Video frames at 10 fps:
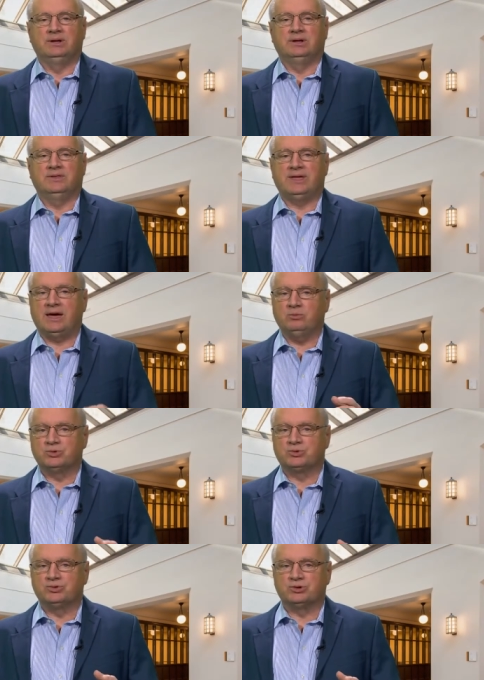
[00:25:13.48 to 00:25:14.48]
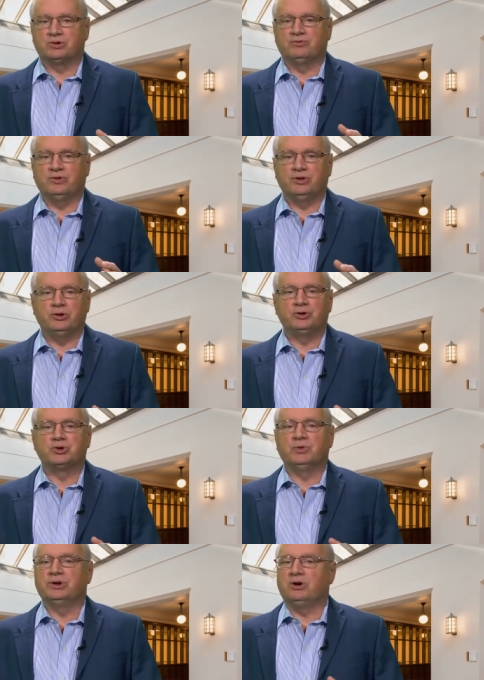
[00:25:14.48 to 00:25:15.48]
That was reserved for those who
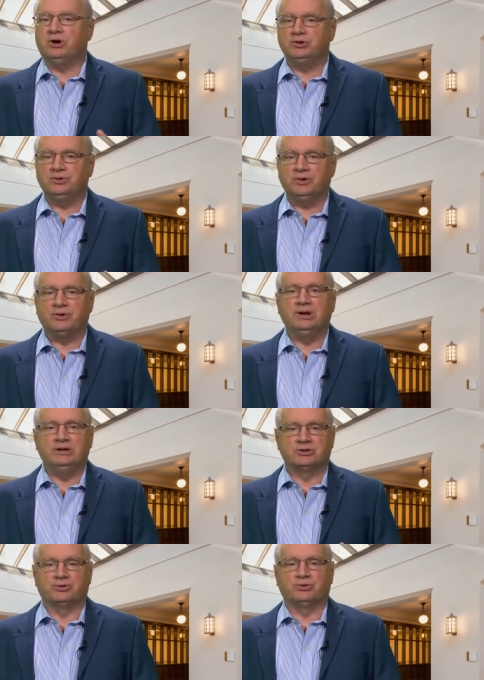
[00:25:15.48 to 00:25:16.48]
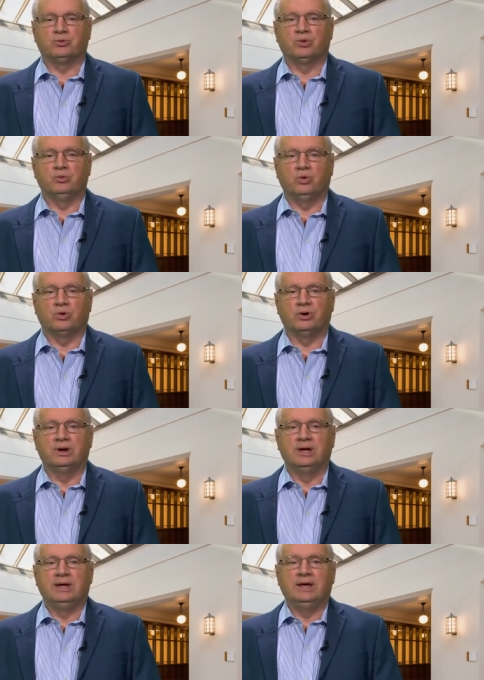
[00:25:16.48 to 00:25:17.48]
had gone to their eternal reward
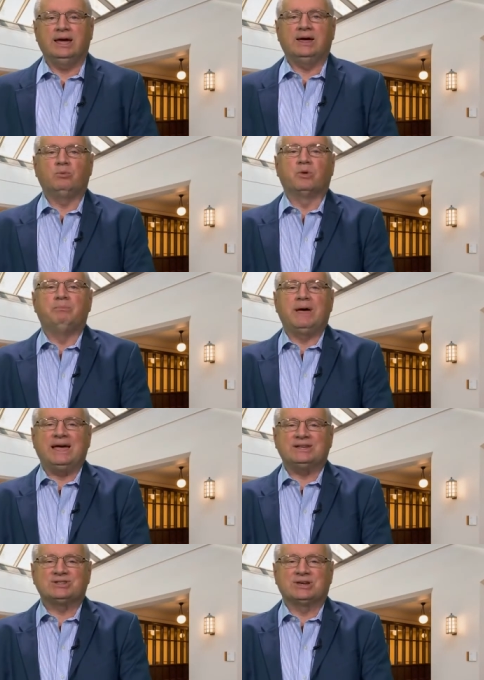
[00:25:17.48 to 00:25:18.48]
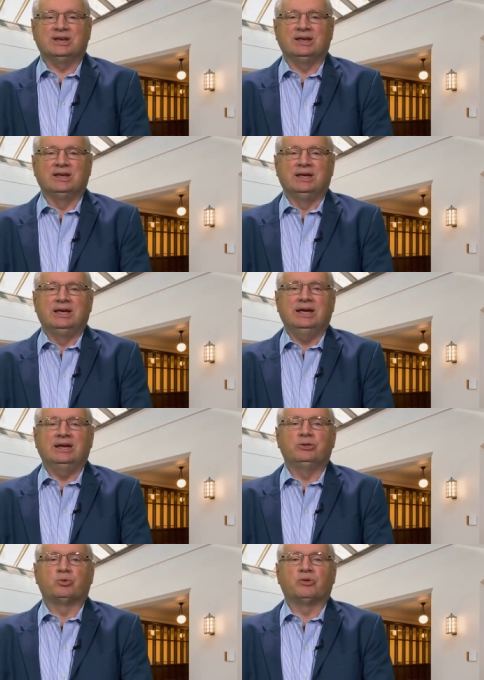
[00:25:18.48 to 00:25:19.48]
and were basking in
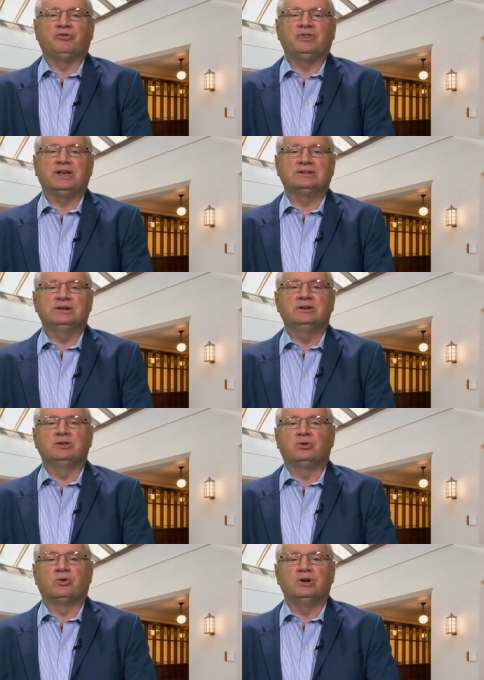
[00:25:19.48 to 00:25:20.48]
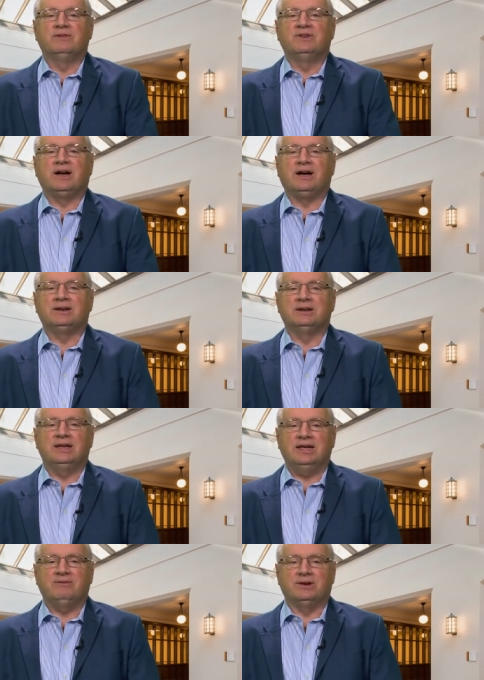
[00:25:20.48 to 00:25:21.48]
the reflected glory of God in
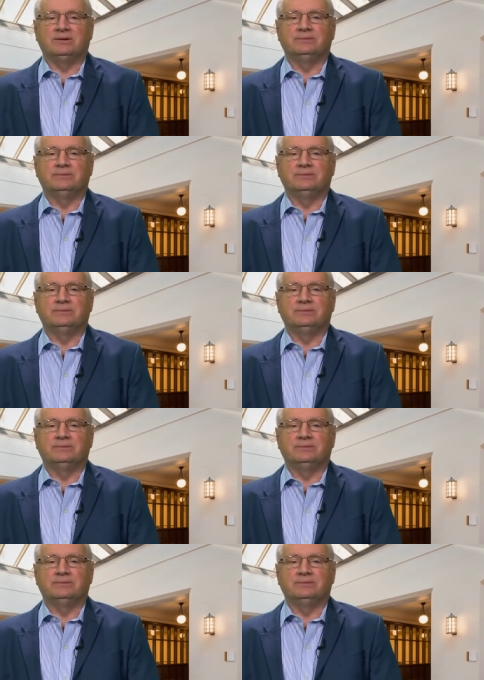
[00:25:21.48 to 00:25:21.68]
heaven.